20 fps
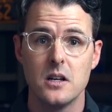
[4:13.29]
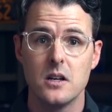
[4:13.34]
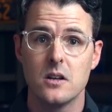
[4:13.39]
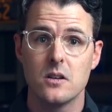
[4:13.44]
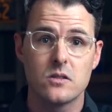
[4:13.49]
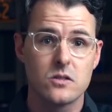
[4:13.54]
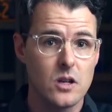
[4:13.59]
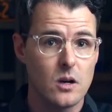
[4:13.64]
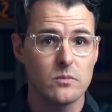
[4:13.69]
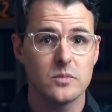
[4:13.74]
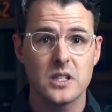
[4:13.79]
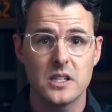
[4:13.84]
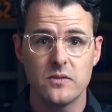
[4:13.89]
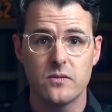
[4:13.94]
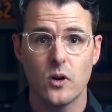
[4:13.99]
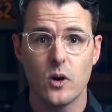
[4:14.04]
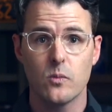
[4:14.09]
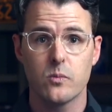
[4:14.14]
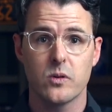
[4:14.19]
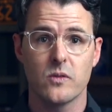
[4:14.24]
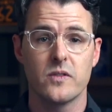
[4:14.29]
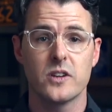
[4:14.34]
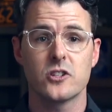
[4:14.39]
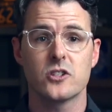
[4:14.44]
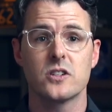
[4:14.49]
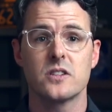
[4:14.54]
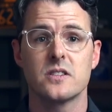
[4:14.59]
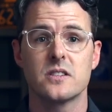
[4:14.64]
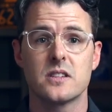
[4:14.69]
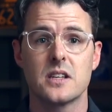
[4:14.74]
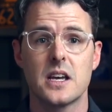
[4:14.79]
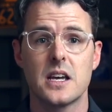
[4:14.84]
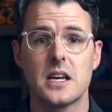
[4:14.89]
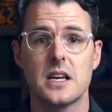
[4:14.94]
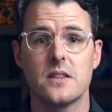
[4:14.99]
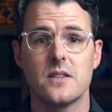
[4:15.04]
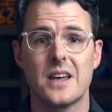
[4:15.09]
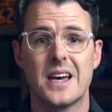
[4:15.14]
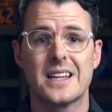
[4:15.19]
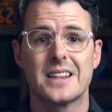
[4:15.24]
Some default provisions
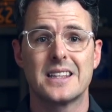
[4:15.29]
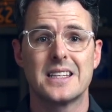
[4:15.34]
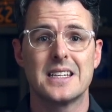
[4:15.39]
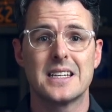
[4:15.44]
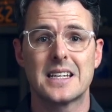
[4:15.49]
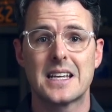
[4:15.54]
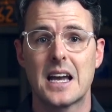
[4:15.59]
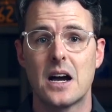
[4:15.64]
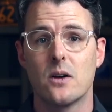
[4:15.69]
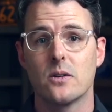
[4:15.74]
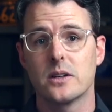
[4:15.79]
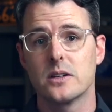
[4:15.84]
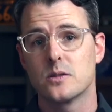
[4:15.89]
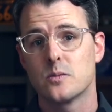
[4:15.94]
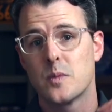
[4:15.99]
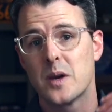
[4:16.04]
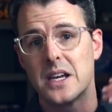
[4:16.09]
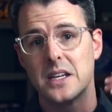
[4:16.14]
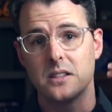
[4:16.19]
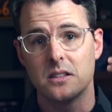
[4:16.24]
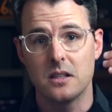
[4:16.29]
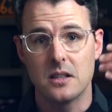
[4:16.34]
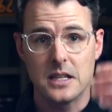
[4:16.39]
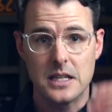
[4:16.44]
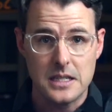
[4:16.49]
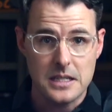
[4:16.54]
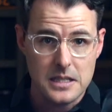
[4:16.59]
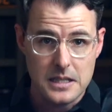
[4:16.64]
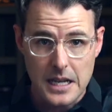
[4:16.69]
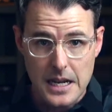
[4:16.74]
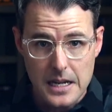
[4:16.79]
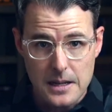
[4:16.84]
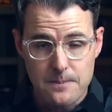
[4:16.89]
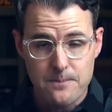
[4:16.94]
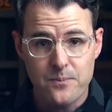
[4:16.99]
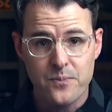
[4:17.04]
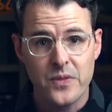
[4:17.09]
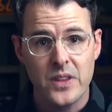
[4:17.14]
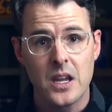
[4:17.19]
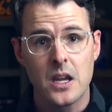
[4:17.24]
say that the account is paid to the
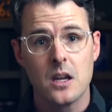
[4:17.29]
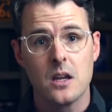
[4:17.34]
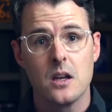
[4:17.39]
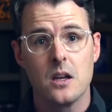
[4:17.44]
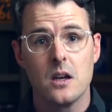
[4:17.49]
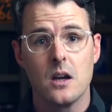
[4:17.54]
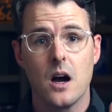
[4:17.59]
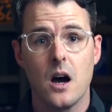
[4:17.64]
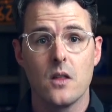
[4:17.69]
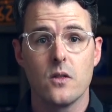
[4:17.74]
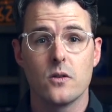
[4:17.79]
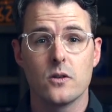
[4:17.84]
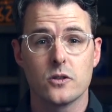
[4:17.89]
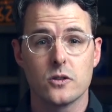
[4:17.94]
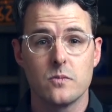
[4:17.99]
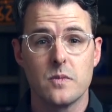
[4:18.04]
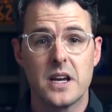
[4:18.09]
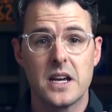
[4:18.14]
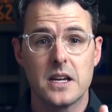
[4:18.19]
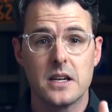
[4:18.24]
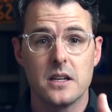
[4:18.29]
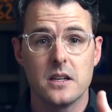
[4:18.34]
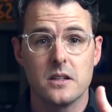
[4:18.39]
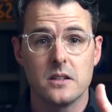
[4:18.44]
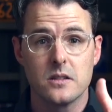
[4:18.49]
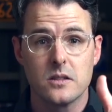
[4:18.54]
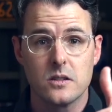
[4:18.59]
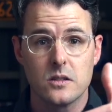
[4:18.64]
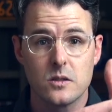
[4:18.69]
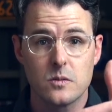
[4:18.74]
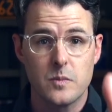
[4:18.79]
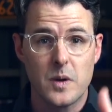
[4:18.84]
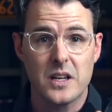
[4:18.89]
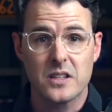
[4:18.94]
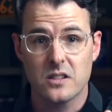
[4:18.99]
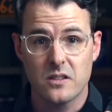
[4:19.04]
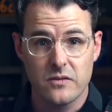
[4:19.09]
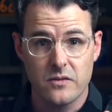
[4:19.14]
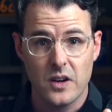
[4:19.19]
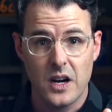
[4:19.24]
estate. Others may
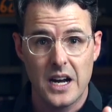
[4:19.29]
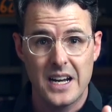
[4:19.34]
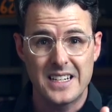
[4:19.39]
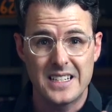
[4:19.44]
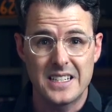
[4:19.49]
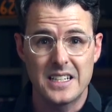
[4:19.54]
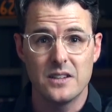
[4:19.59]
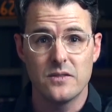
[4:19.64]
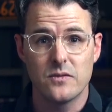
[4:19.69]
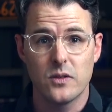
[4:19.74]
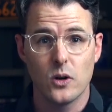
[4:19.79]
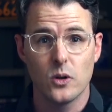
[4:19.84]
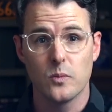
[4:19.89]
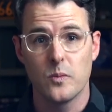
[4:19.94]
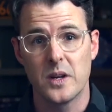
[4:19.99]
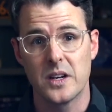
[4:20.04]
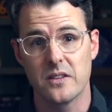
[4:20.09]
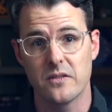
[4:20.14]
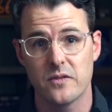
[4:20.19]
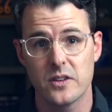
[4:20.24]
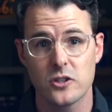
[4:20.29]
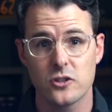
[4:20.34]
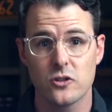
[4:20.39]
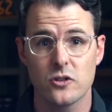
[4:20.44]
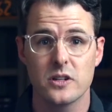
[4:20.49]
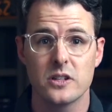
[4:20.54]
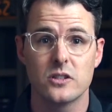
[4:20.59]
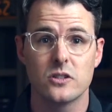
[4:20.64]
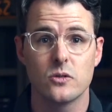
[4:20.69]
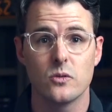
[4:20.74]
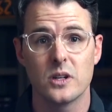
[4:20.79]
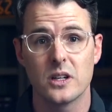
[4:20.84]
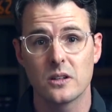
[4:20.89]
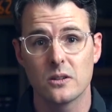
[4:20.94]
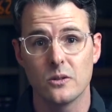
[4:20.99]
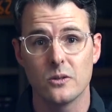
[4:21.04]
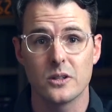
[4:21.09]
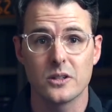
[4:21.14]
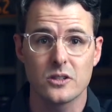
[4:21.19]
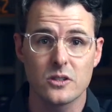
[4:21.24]
specify default beneficiaries to
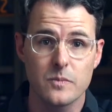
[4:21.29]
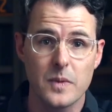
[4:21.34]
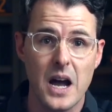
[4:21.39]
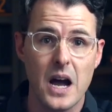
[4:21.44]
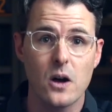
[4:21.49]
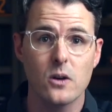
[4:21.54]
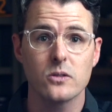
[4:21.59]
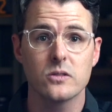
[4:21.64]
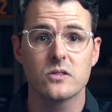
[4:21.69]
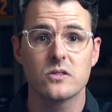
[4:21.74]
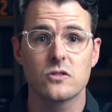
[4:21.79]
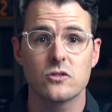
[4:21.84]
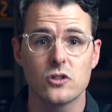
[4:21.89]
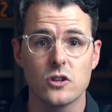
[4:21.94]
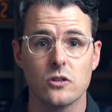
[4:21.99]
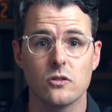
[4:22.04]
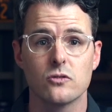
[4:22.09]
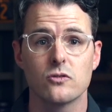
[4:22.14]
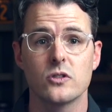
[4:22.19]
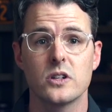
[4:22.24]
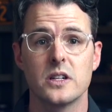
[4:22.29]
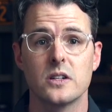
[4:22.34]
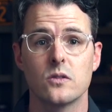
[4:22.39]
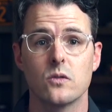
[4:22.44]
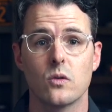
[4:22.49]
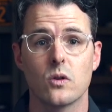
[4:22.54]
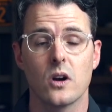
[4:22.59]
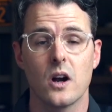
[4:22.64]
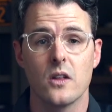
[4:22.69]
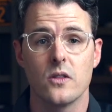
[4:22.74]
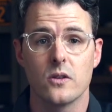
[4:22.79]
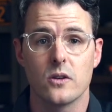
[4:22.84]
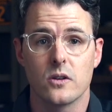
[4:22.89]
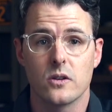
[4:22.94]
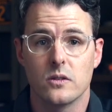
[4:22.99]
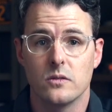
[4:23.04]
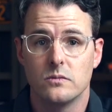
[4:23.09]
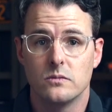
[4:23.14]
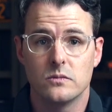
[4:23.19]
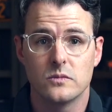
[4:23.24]
include a spouse, children, or
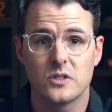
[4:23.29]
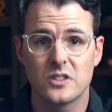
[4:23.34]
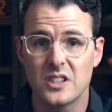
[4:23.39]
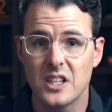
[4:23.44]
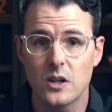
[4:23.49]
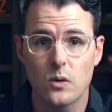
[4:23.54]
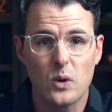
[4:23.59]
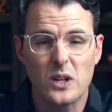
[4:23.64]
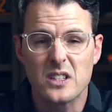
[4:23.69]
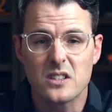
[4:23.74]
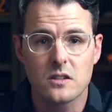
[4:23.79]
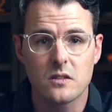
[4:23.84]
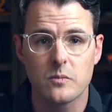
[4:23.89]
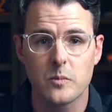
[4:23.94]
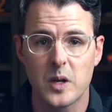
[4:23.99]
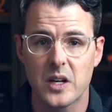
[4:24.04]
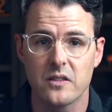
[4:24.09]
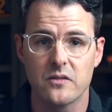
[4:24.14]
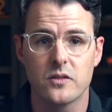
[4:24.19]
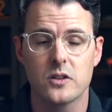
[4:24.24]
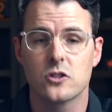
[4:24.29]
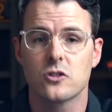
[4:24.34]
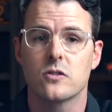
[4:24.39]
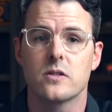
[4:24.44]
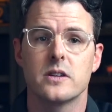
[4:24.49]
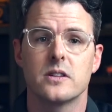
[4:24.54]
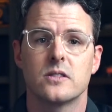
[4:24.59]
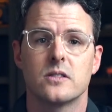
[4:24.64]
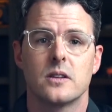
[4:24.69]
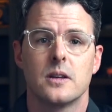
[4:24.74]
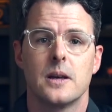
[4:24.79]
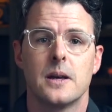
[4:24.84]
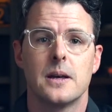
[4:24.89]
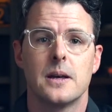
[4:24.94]
other sequence of beneficiaries.